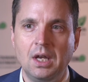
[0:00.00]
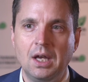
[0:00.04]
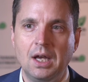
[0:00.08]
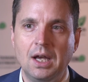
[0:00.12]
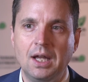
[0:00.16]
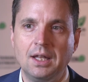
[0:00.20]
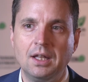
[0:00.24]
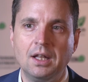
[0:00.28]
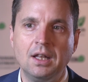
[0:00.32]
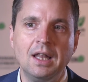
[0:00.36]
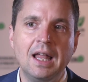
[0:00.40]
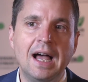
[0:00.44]

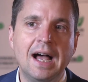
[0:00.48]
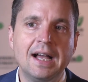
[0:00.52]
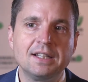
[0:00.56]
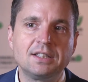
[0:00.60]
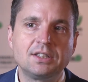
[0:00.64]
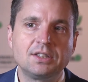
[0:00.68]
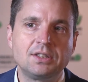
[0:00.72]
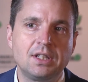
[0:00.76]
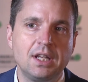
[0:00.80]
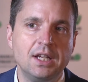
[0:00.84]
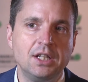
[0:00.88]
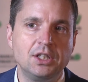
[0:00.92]
And the
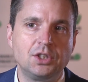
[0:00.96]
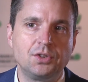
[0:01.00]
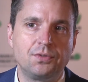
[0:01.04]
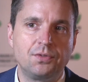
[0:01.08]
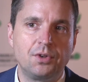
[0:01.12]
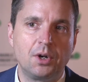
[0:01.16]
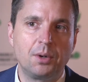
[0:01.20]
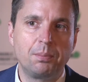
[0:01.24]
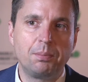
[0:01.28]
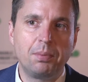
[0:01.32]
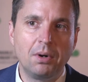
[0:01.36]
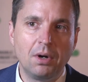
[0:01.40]
last stage of
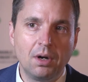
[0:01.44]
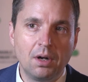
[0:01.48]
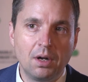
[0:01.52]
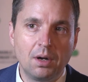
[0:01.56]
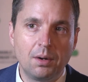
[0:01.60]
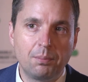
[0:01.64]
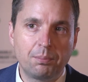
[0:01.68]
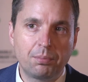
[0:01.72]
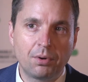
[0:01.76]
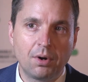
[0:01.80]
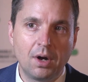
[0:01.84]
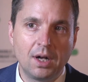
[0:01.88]
our
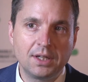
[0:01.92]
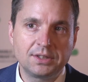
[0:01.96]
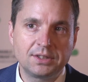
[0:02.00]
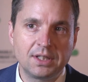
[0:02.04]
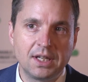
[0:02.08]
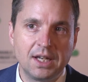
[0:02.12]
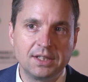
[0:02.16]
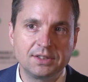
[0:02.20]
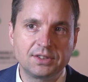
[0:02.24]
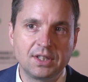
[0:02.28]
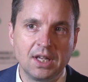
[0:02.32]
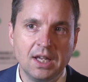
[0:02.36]

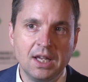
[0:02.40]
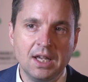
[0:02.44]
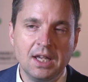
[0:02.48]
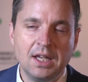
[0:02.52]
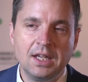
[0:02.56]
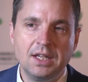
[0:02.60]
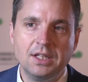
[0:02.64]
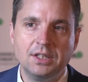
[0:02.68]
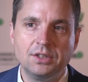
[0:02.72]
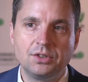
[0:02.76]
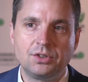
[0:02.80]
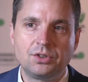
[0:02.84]
process
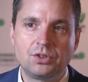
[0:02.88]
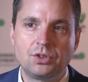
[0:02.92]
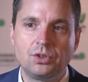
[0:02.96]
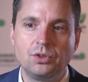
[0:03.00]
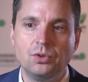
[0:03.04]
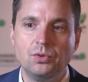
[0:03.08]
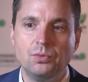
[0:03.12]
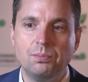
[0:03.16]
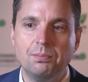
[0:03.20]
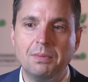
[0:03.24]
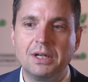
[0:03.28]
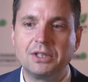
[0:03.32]
is
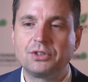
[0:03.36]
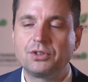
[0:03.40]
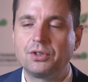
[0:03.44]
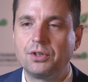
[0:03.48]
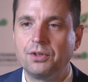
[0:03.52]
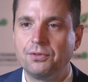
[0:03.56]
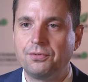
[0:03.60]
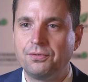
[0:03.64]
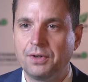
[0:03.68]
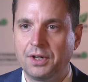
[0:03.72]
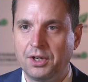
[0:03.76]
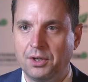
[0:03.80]
to measure
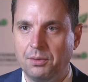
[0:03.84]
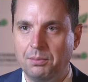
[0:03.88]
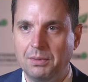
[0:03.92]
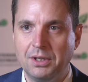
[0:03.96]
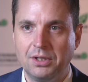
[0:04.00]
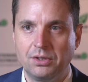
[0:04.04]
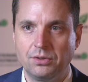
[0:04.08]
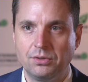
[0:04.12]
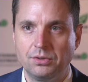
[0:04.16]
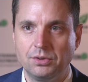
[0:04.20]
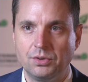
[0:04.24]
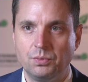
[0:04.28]
the
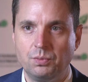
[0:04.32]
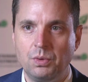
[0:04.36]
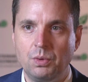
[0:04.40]
fundamentals.